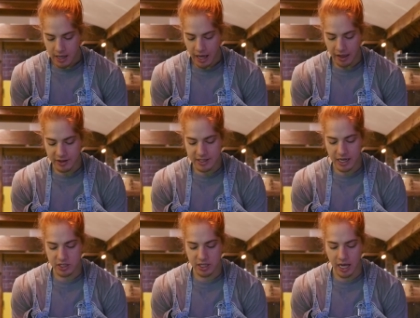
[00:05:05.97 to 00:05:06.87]
And this
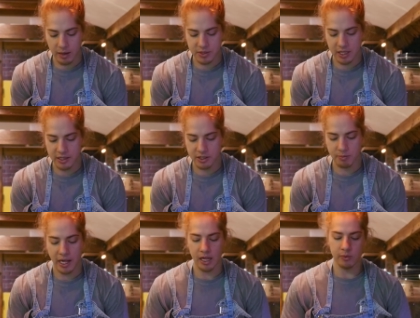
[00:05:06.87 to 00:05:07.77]
actually helps cleanse
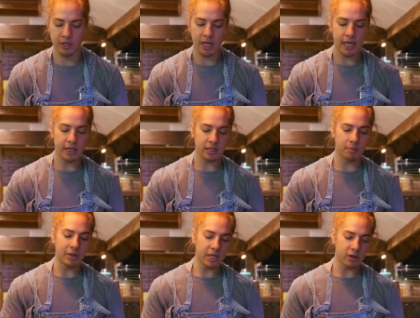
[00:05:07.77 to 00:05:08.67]
your palate when you're eating the
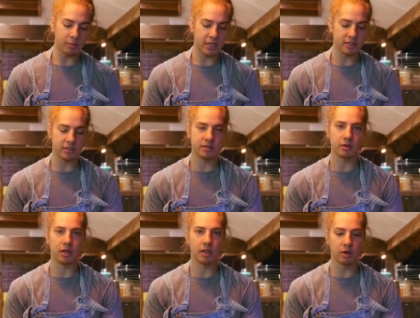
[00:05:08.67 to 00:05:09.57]
meal, because it's
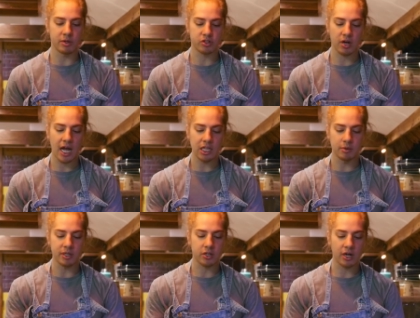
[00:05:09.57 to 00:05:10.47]
a little bit dry, a
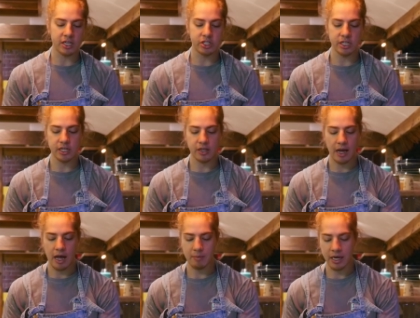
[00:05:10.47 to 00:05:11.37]
little bit crunchy,
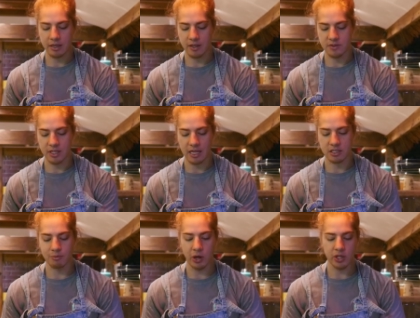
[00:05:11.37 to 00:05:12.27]
and it gives you that
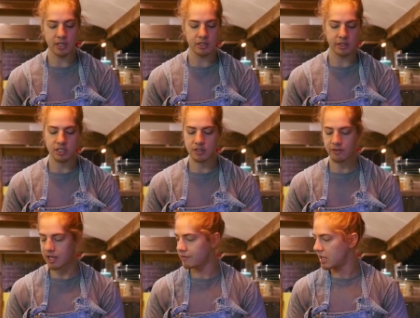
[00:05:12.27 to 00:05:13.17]
smoky, delicious
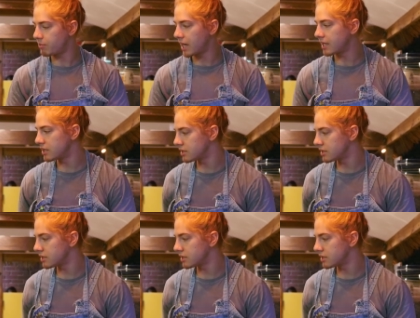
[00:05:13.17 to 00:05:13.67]
flavour that bacon